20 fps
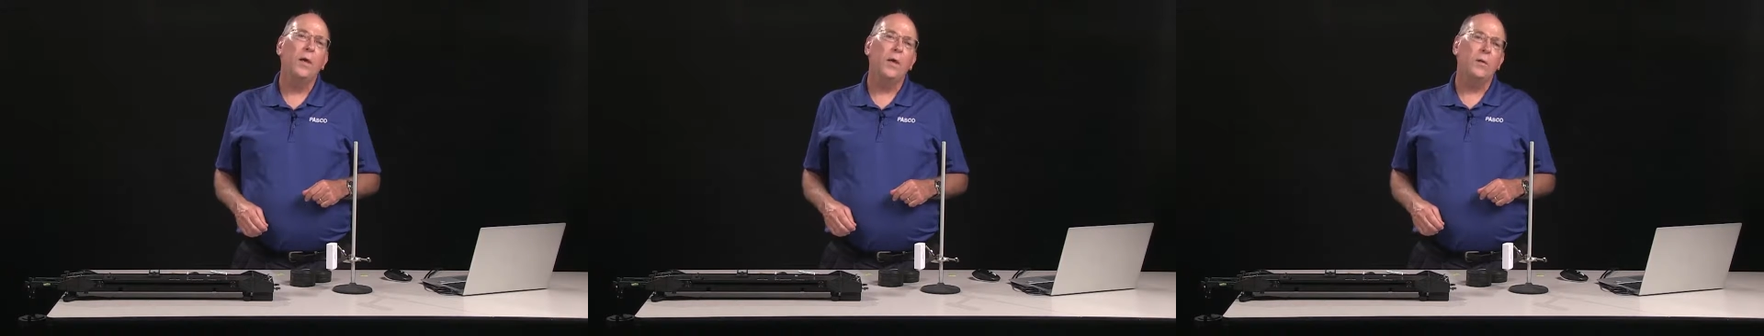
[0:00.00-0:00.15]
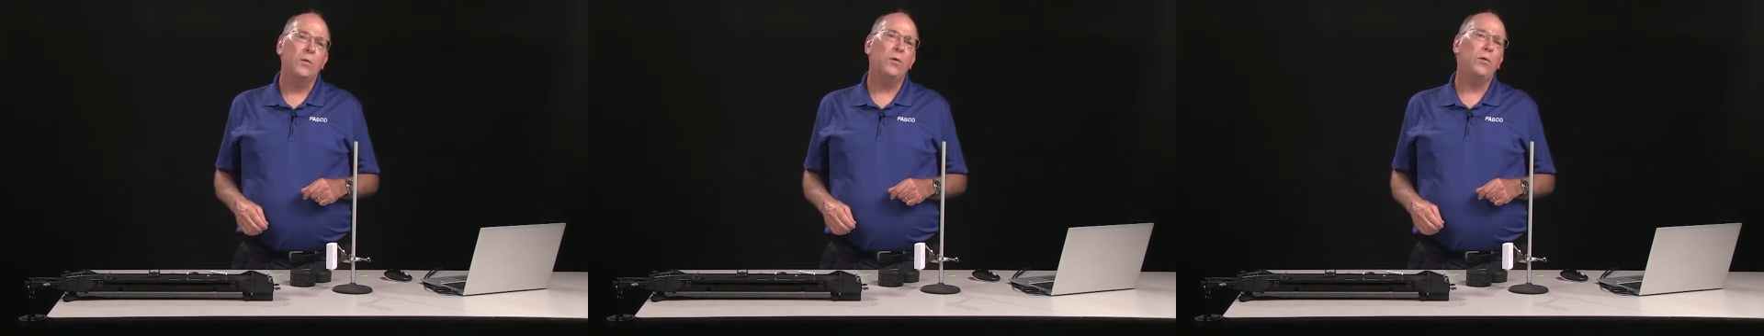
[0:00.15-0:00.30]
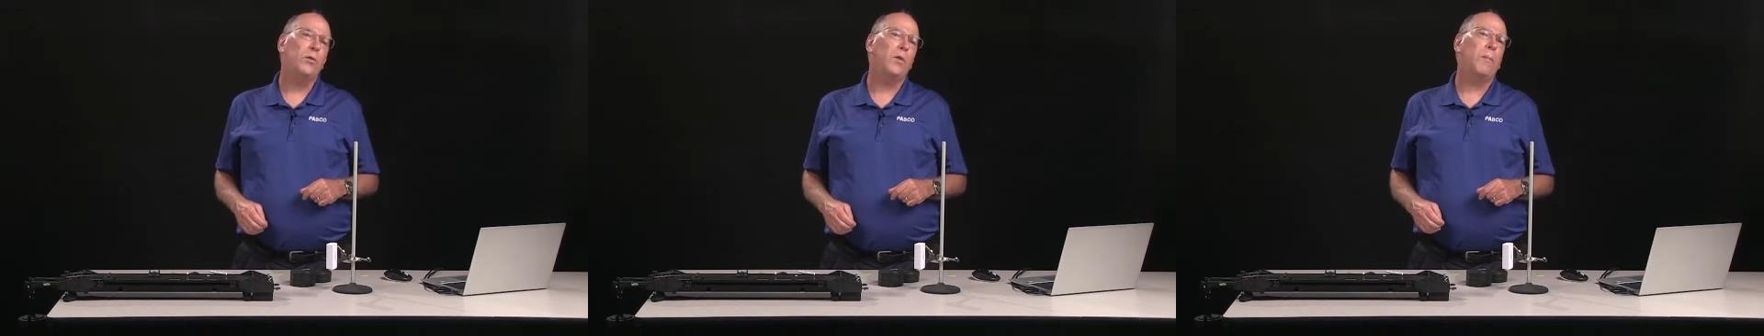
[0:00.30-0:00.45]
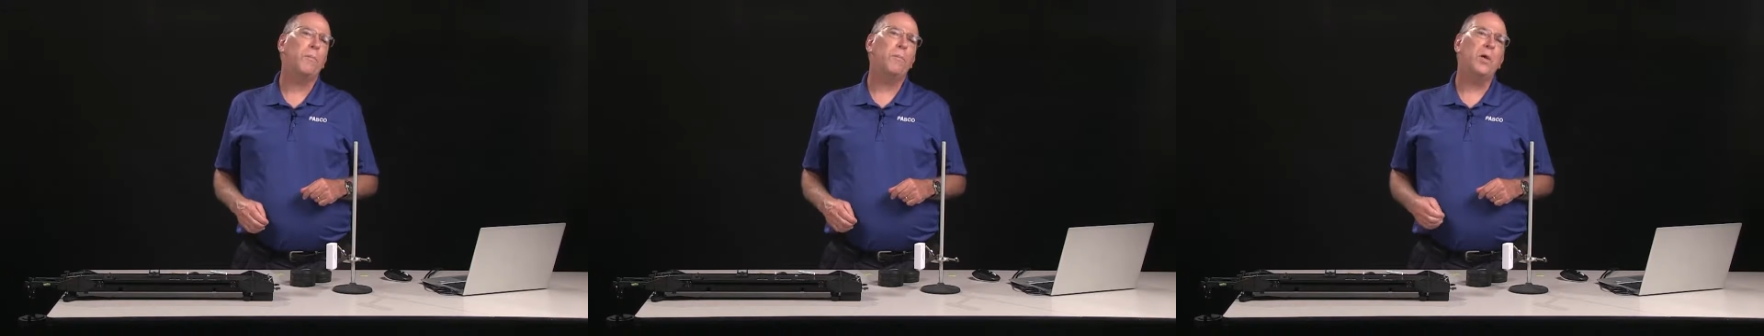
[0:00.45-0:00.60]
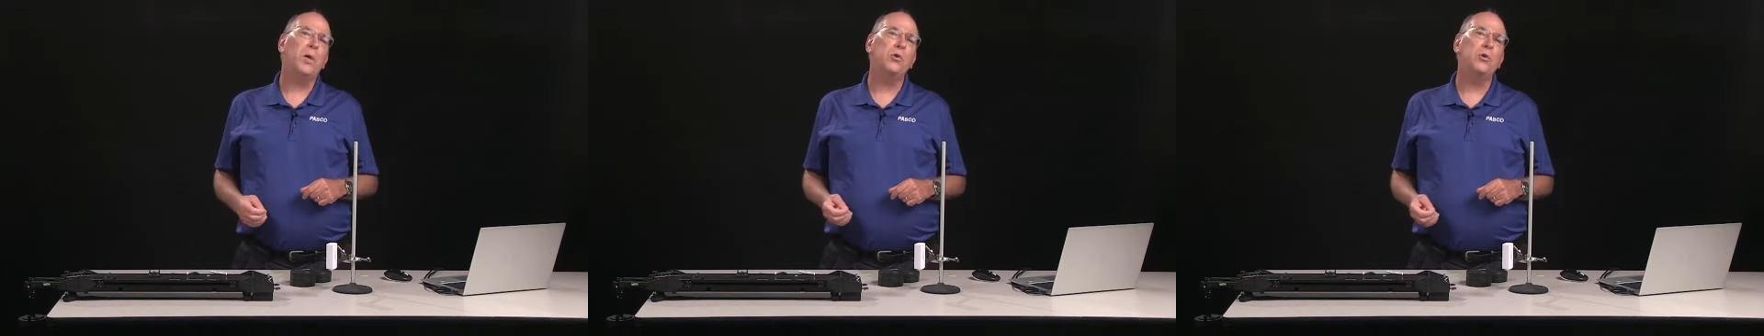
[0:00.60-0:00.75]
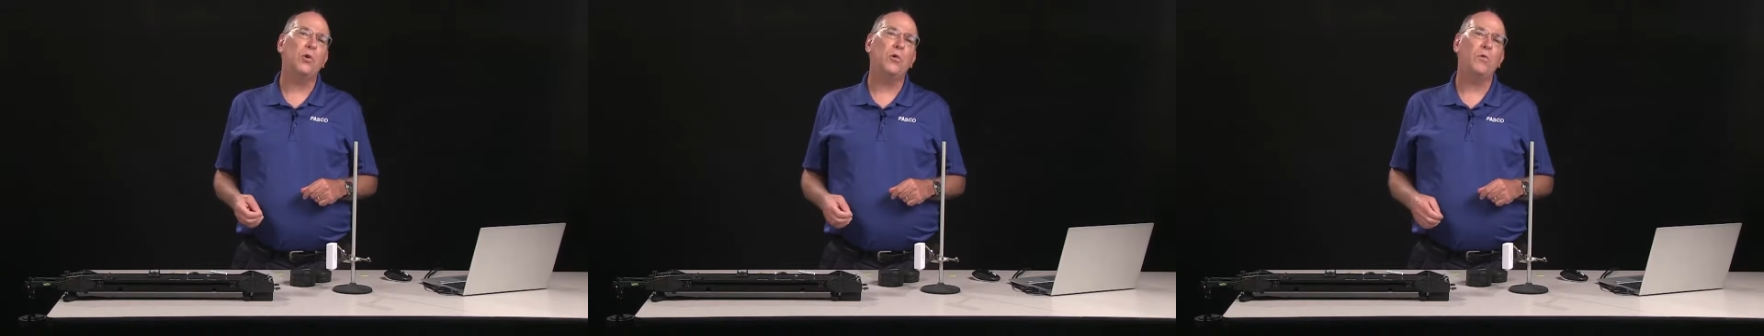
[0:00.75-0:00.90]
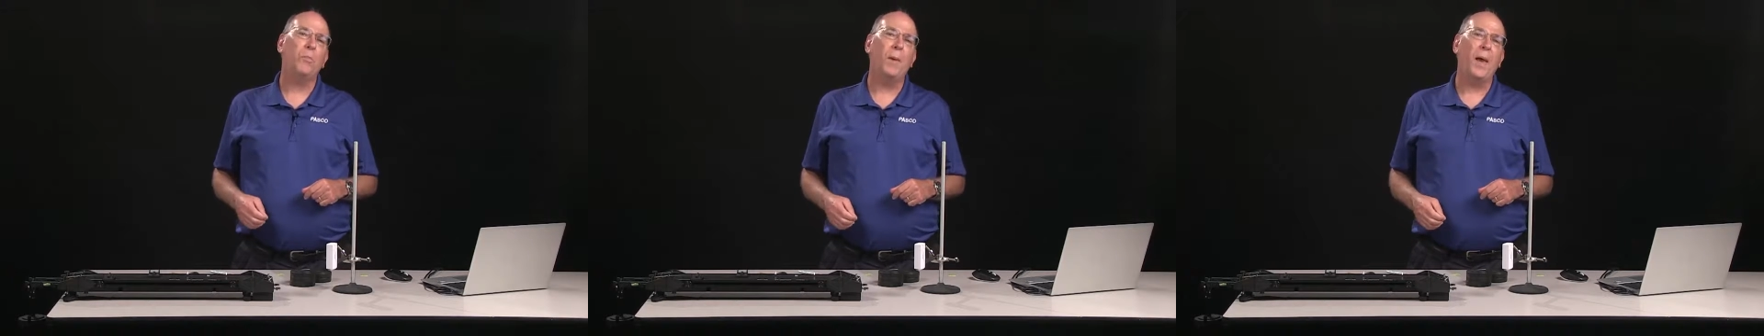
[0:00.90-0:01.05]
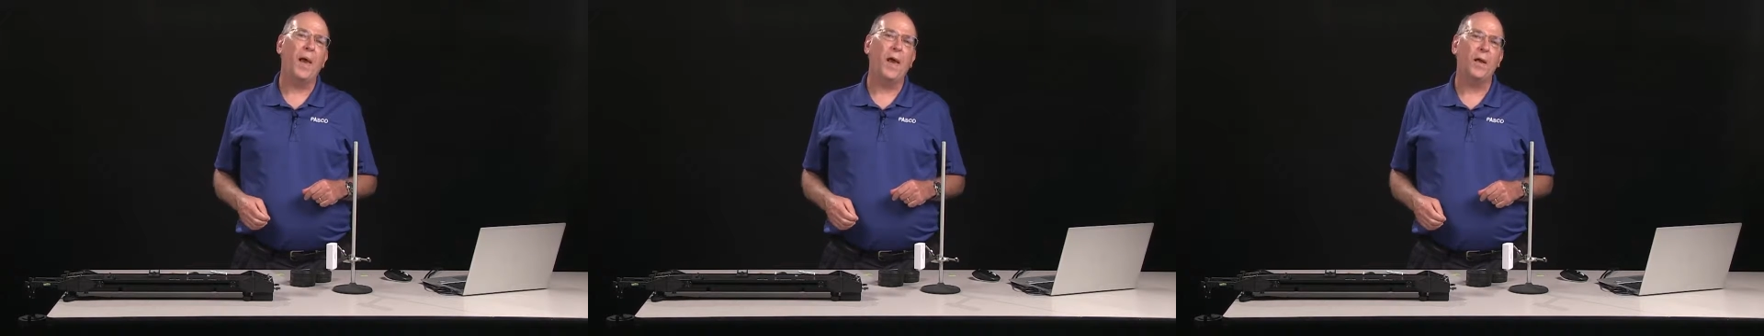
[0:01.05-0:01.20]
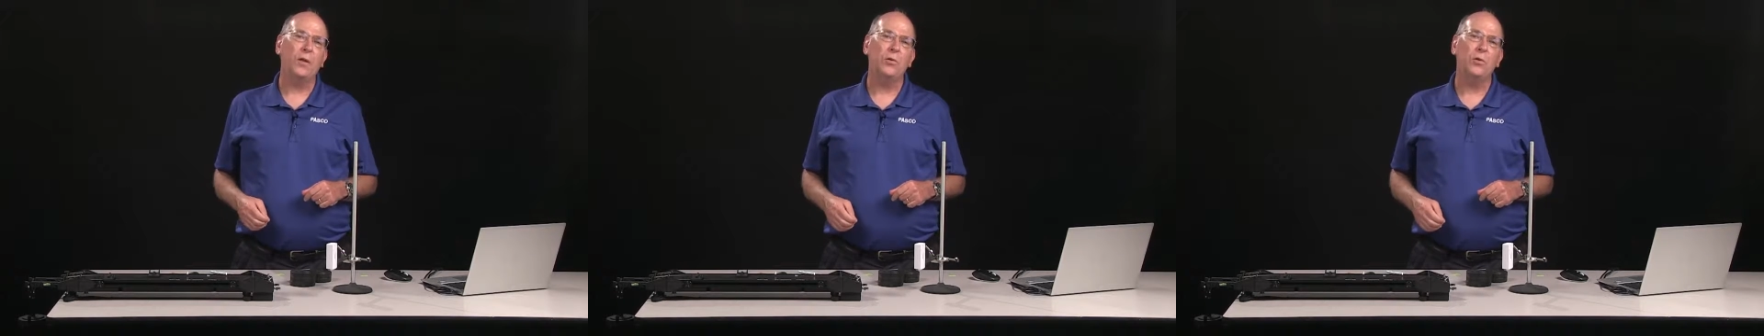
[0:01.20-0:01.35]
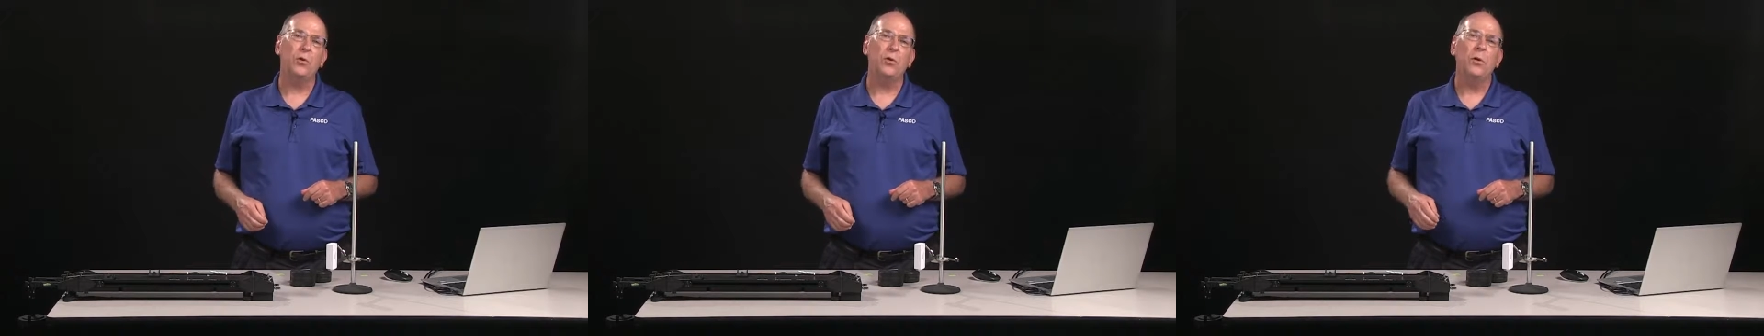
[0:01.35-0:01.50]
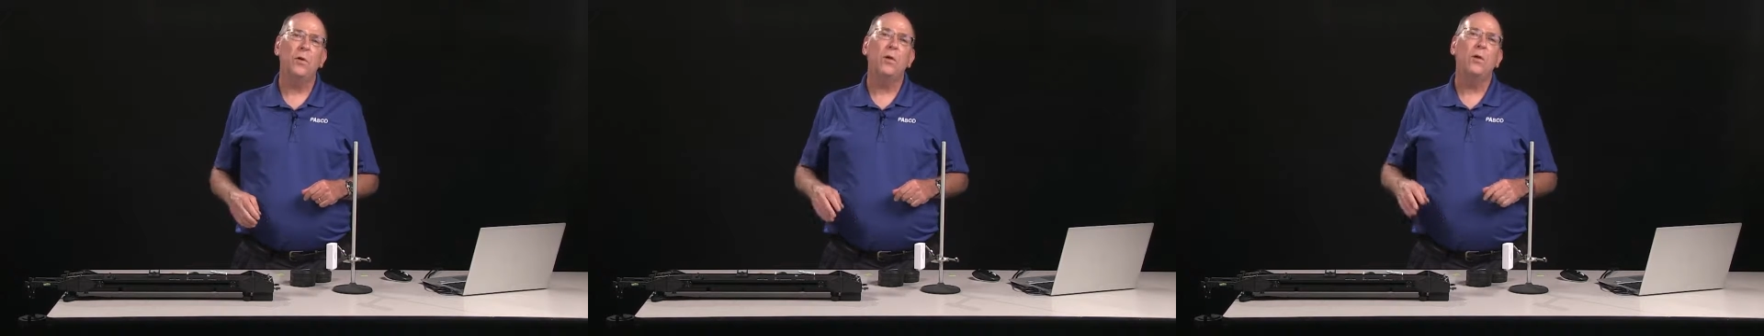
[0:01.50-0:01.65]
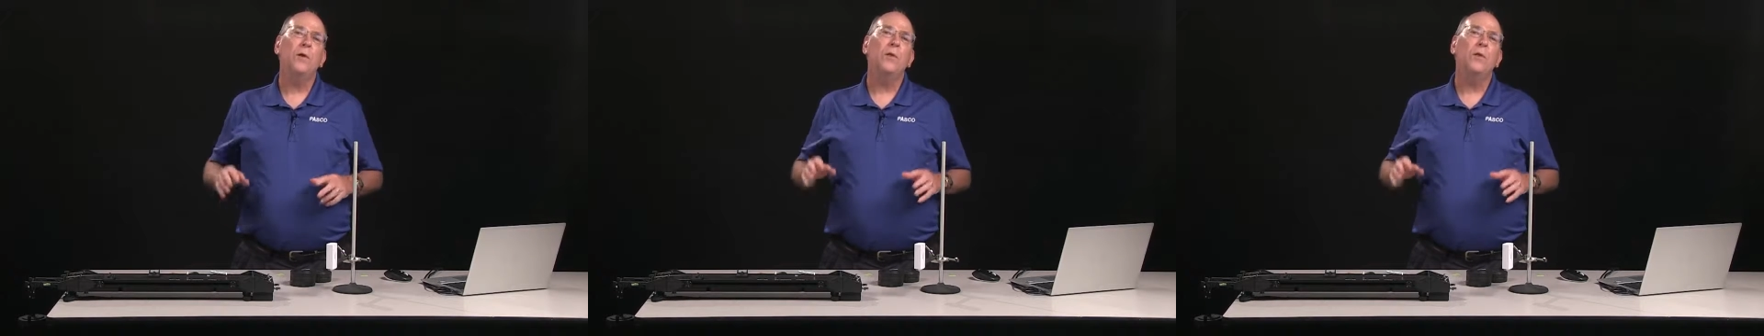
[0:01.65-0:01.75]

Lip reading: until the pitches match.